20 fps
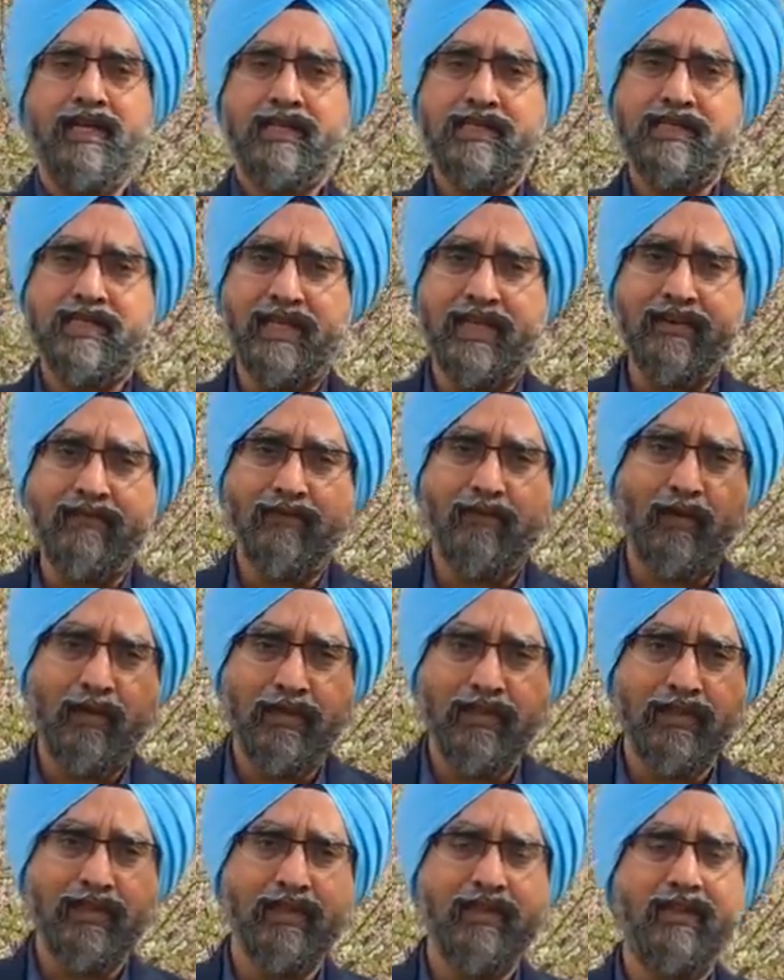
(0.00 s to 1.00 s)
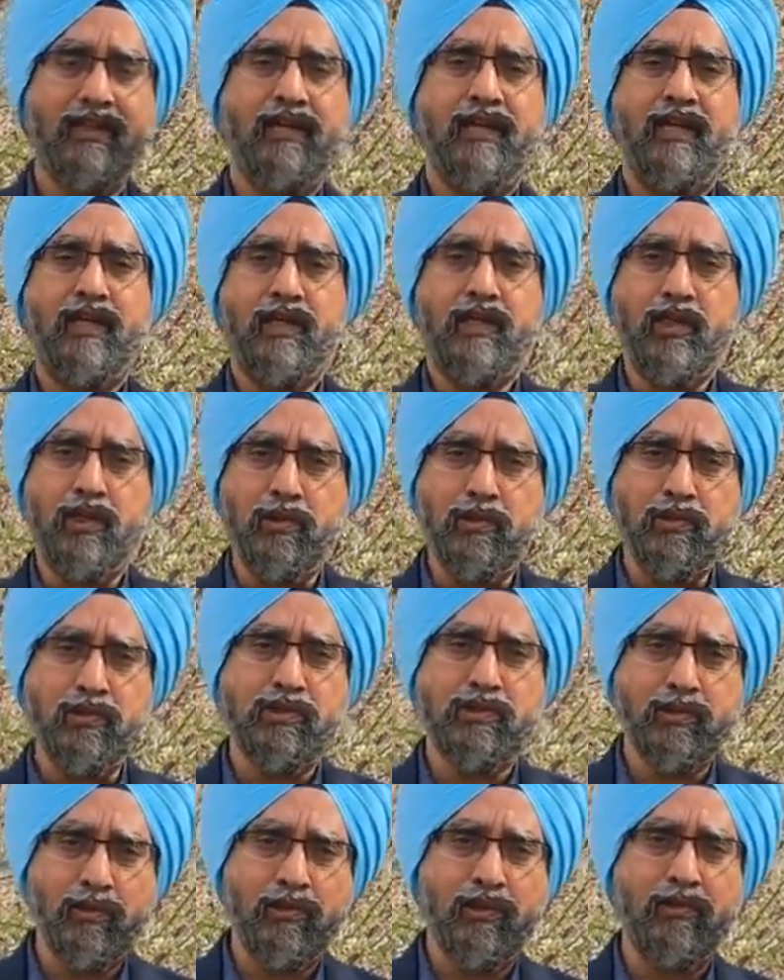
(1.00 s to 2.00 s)
save water,
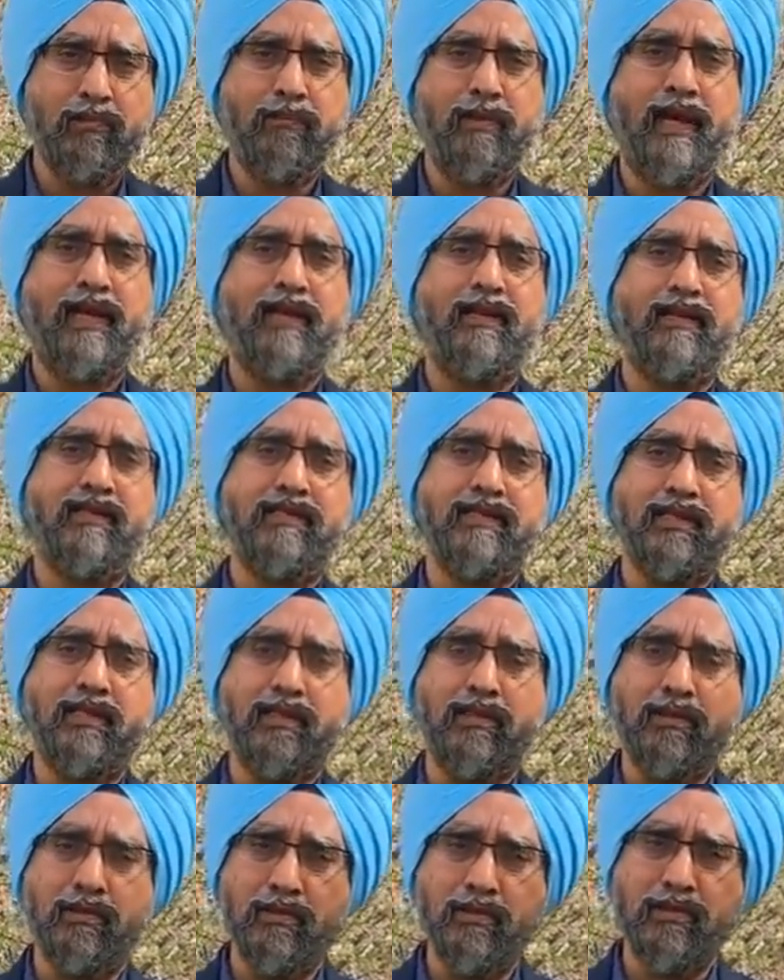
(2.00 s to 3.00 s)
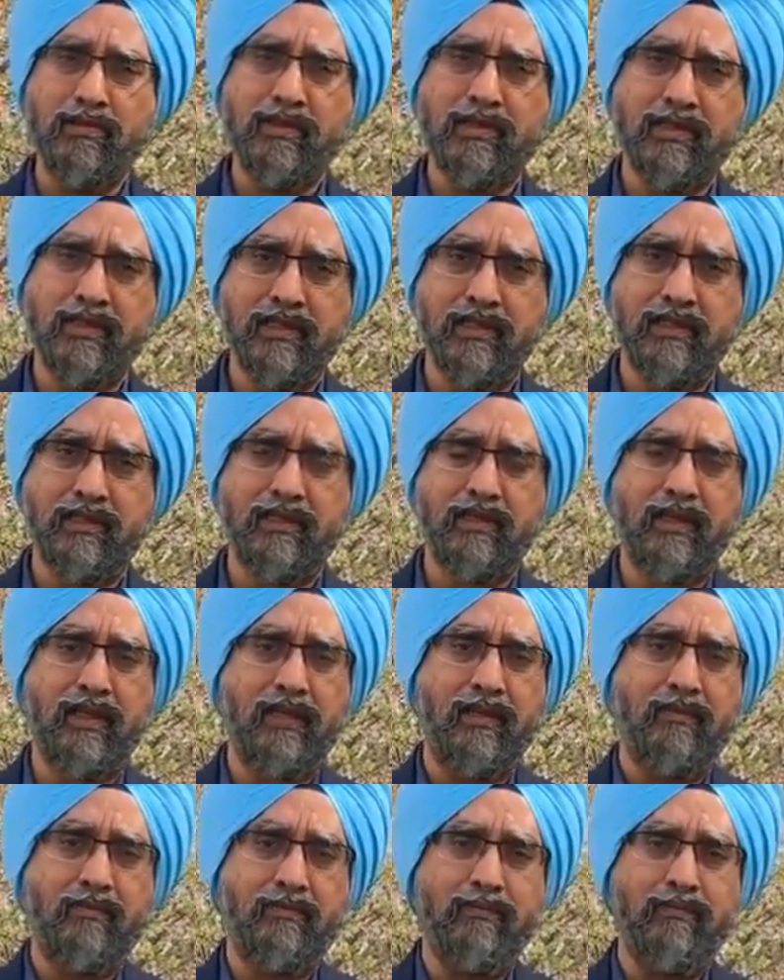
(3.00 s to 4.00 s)
use solar panels, use uh,
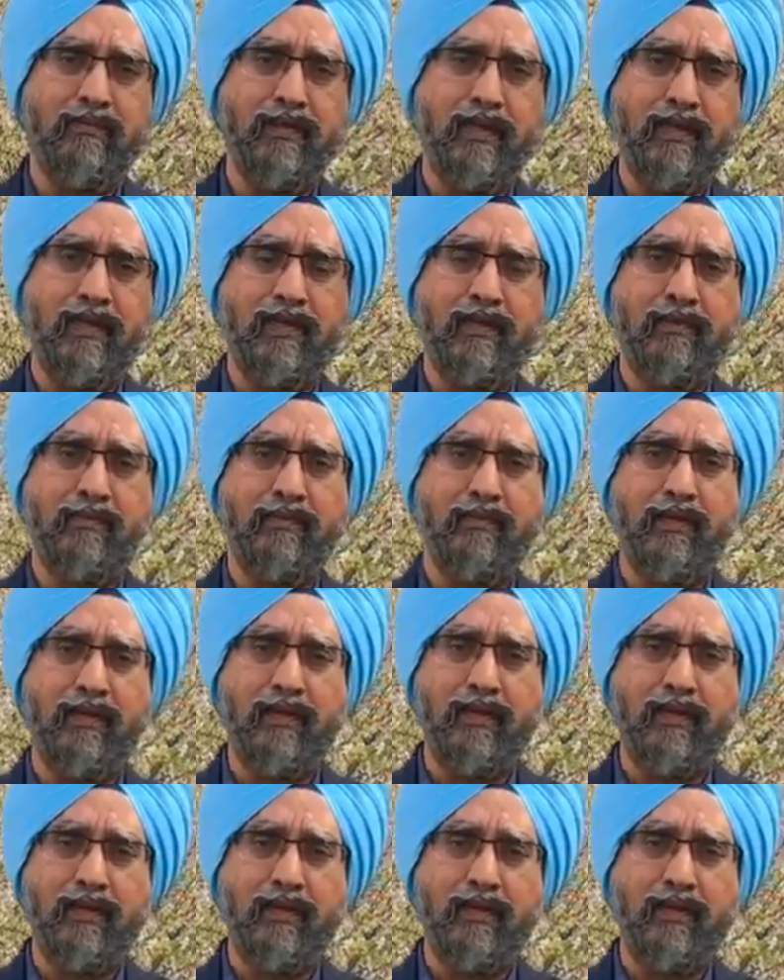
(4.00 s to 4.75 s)
uh, uh